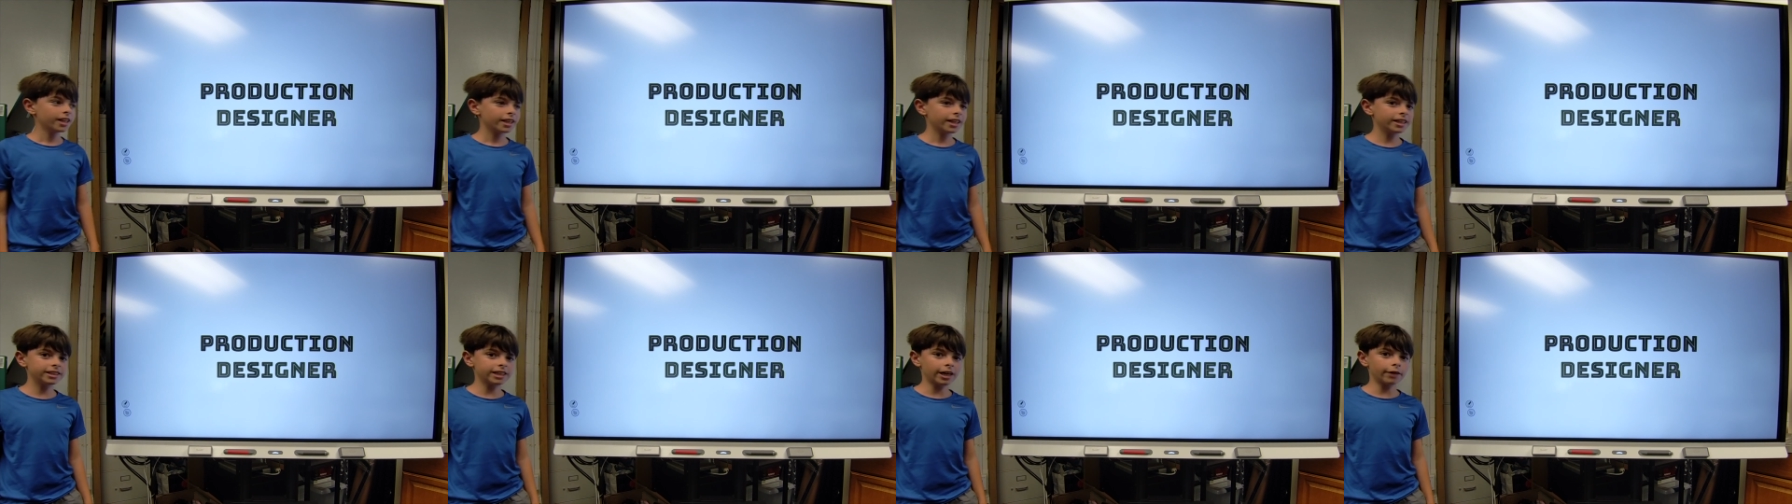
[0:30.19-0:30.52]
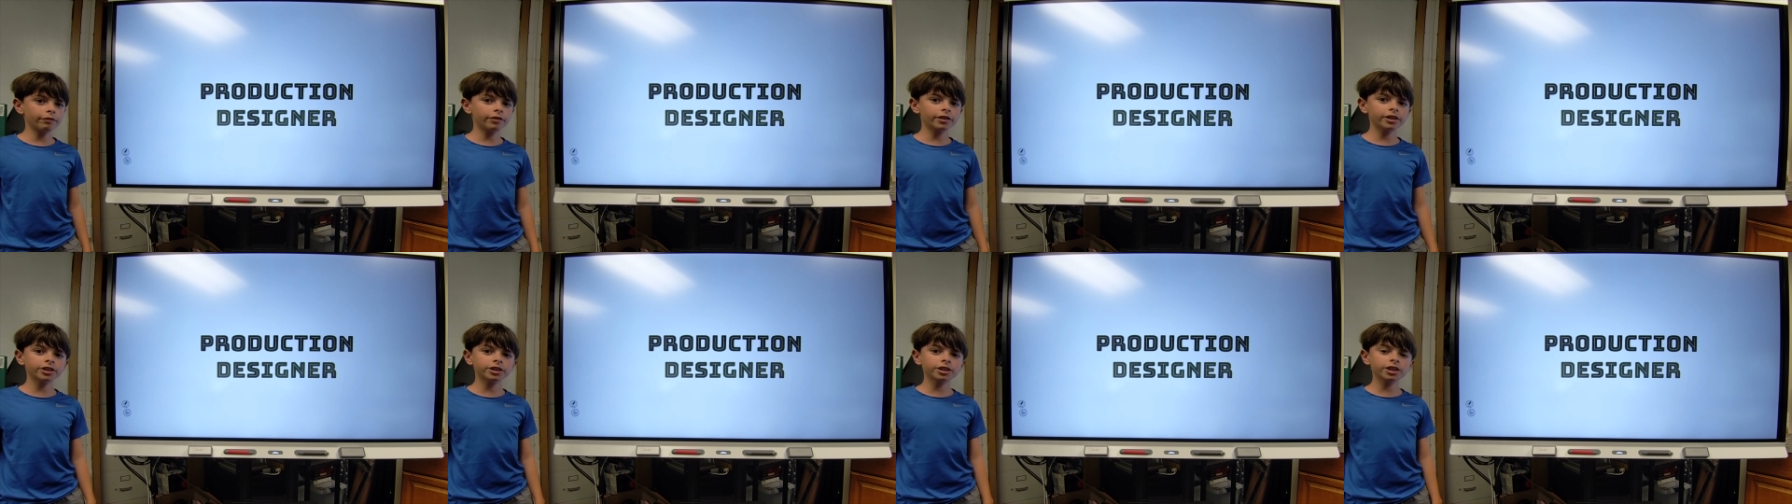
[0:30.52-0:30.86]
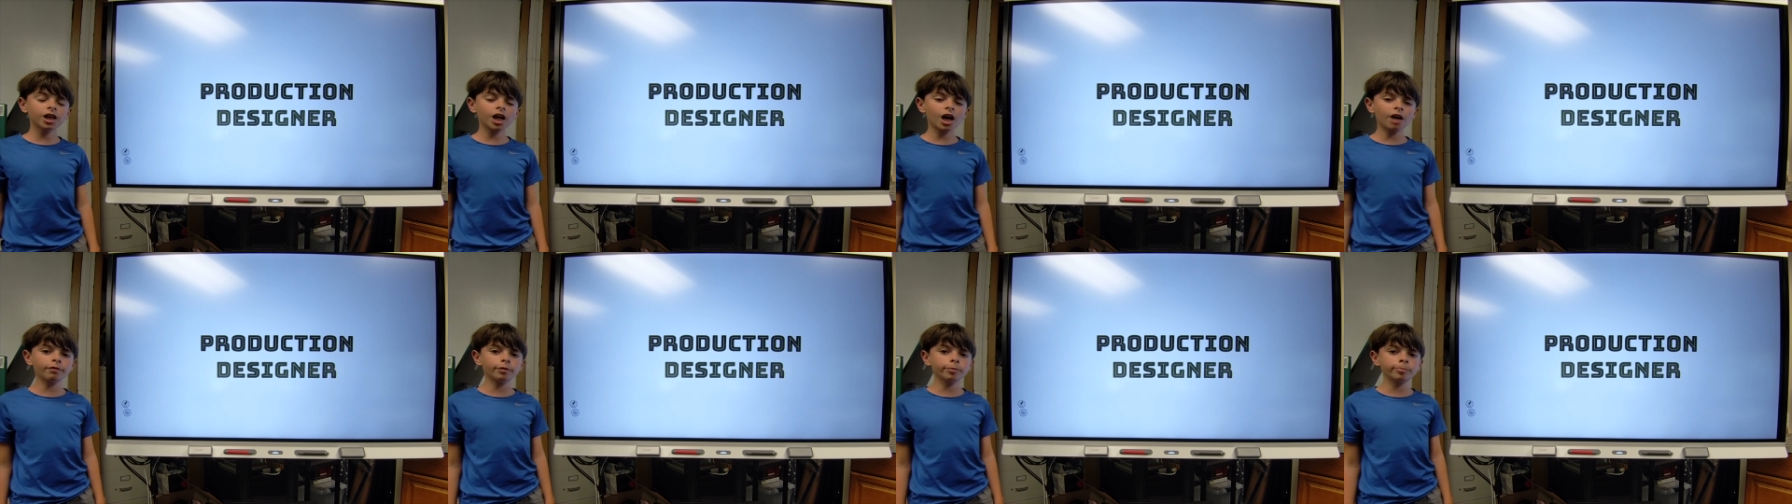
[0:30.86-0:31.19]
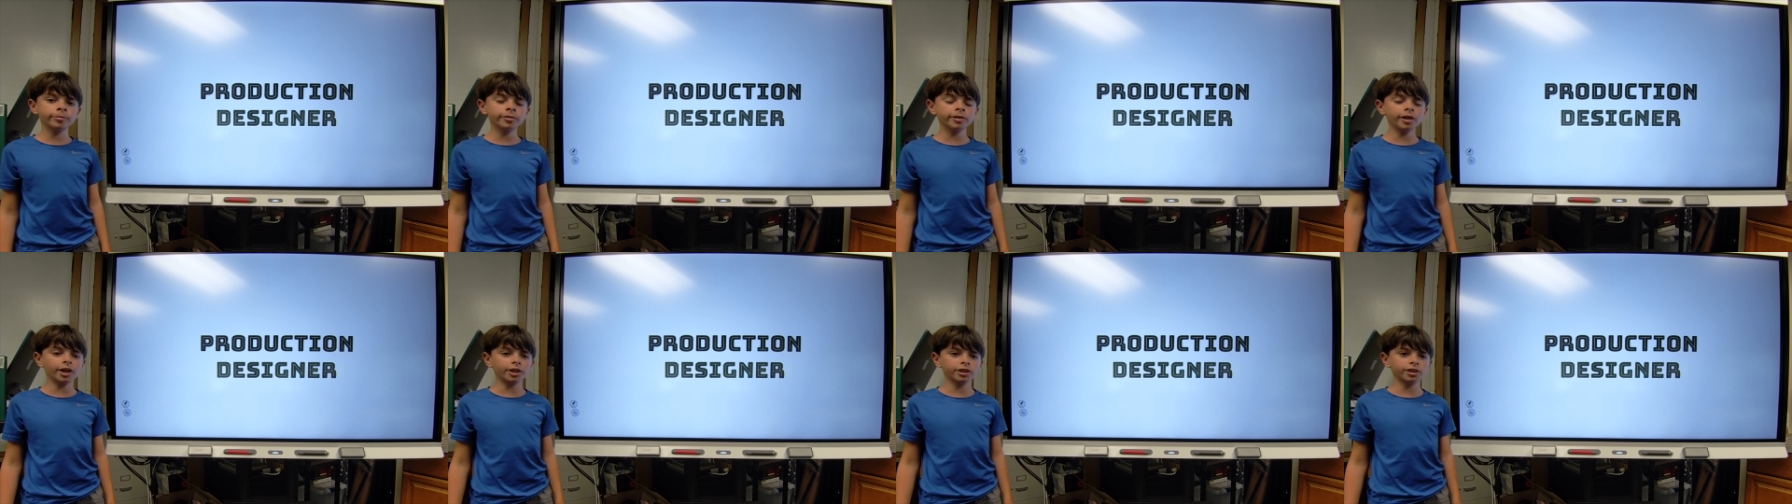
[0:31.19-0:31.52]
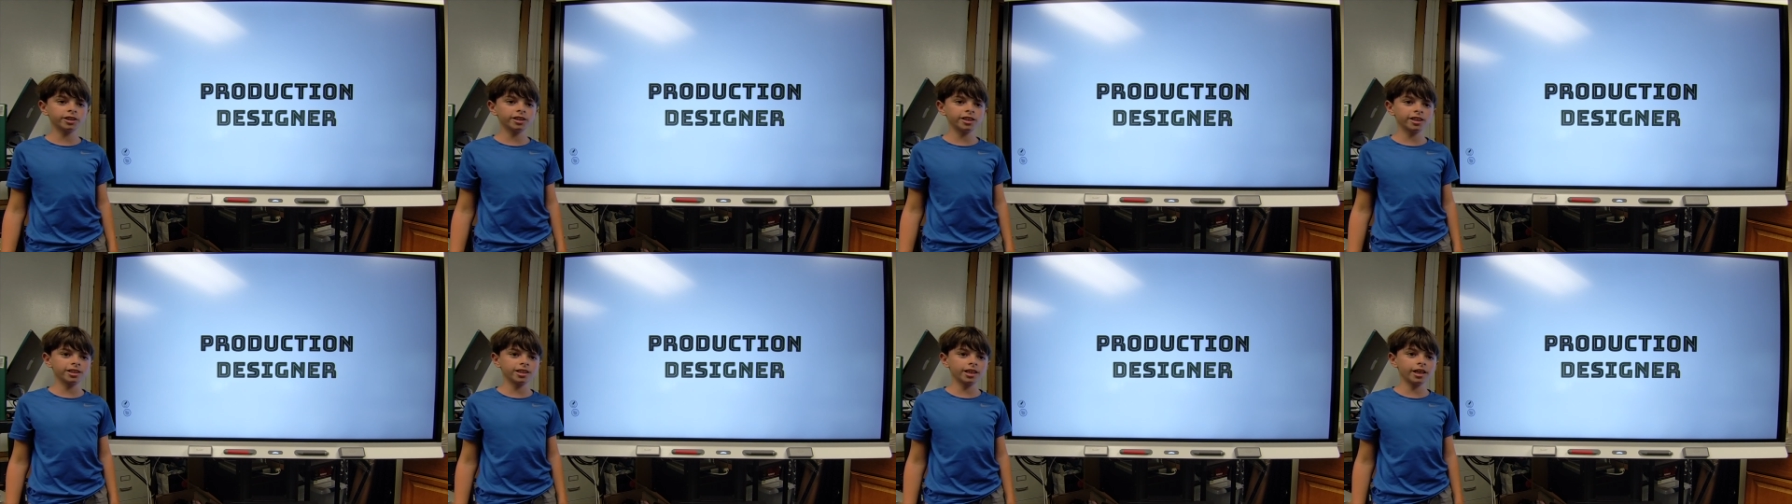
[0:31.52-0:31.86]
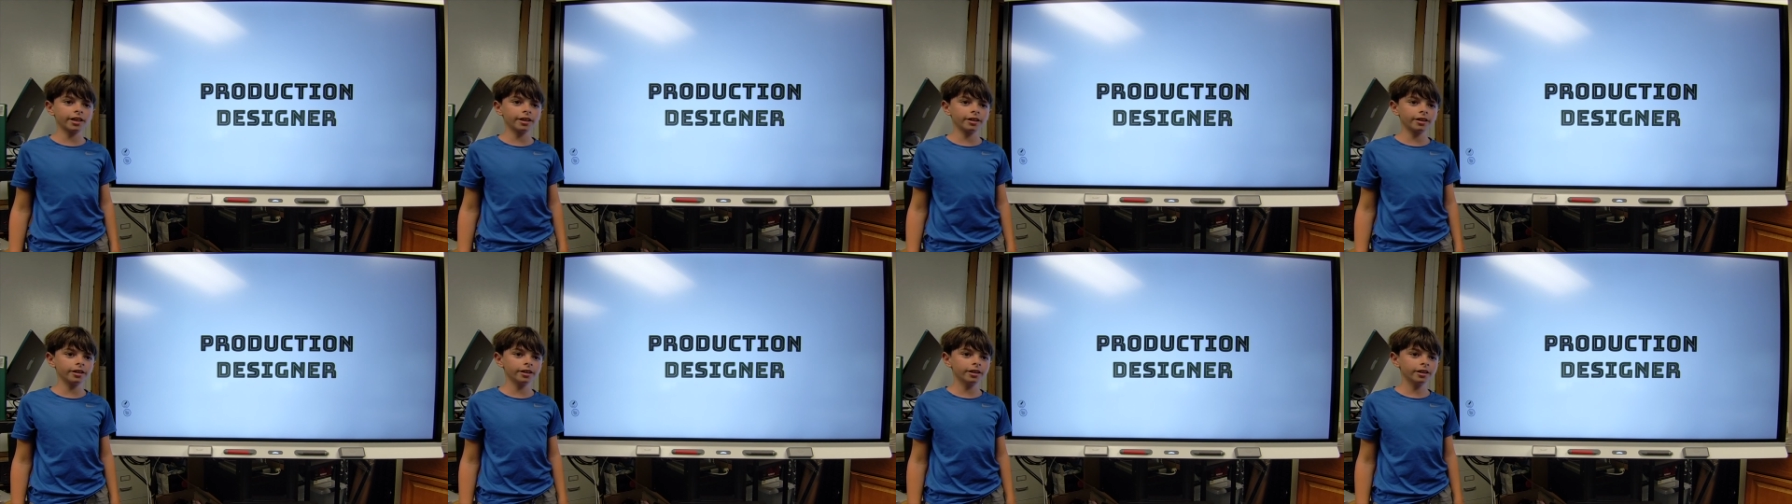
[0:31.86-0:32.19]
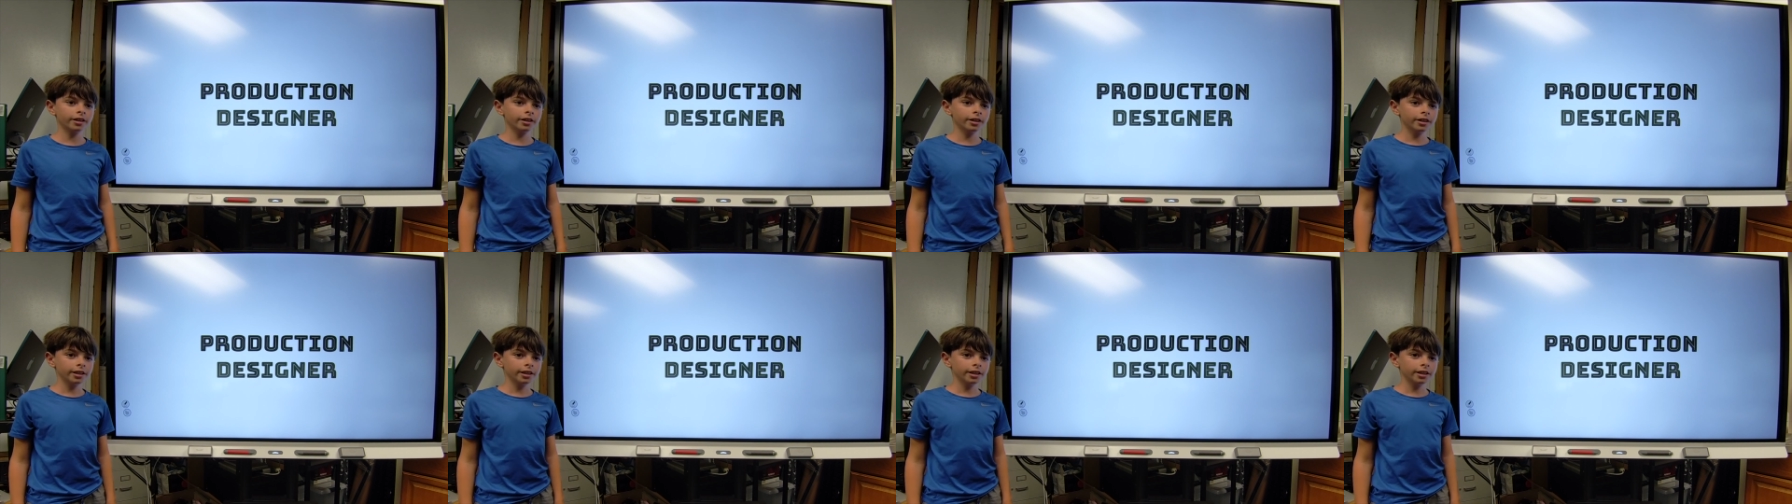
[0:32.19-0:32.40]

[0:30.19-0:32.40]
The definition of a production designer